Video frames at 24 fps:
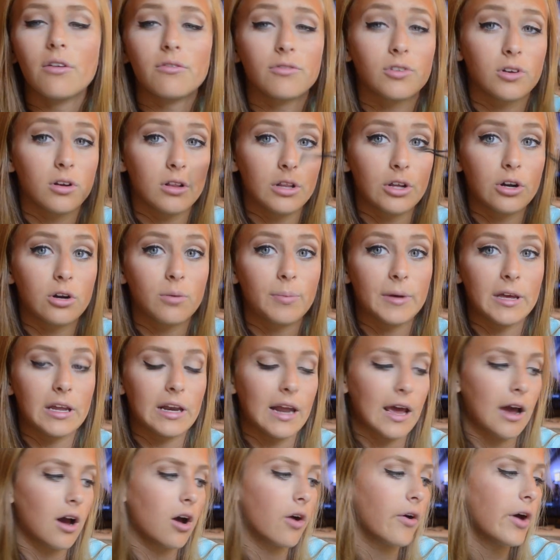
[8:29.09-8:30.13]
for a little bit
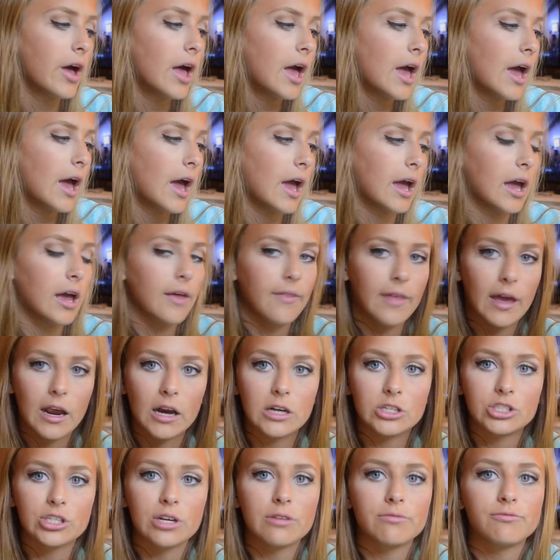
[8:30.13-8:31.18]
now and
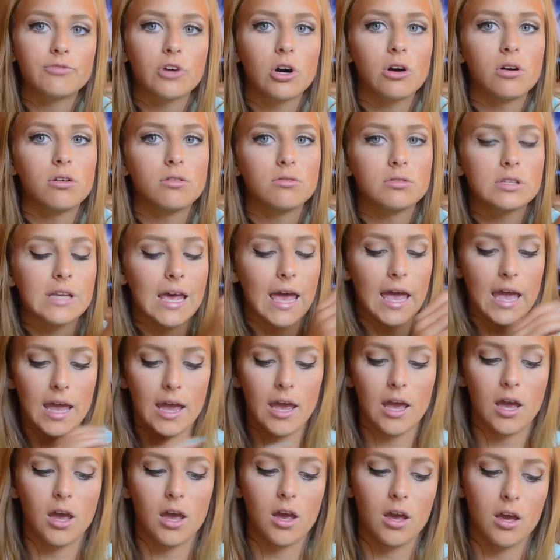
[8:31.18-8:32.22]
they're GemPhones
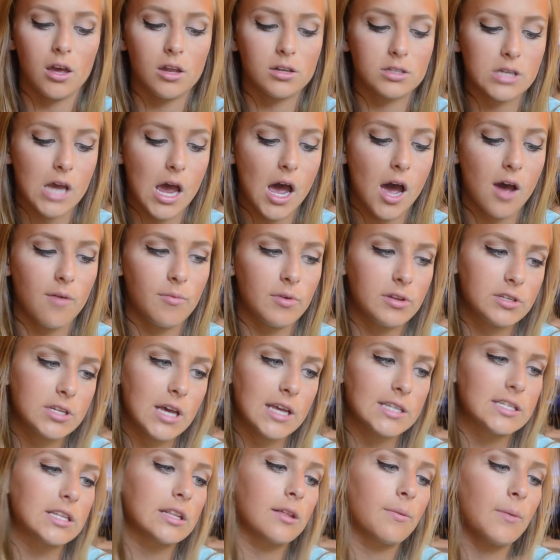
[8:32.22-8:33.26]
and I've been
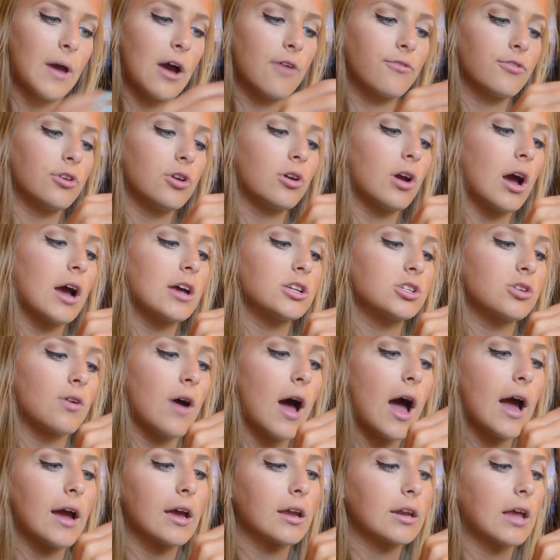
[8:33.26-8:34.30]
testing them out for you guys so
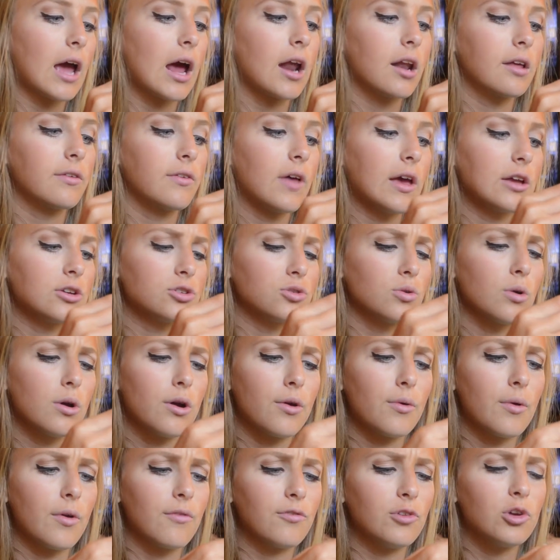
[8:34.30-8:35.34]
I could kind of like do
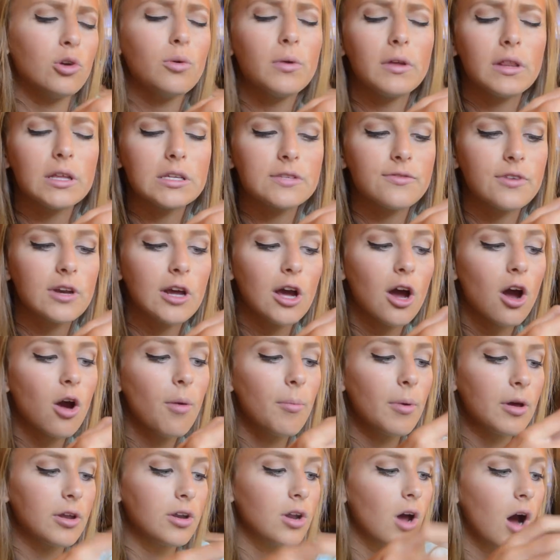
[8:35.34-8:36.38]
a review in this video
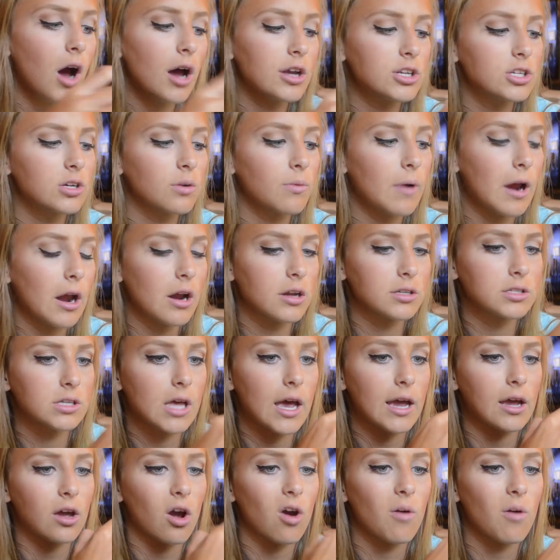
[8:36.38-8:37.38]
but not to where it's like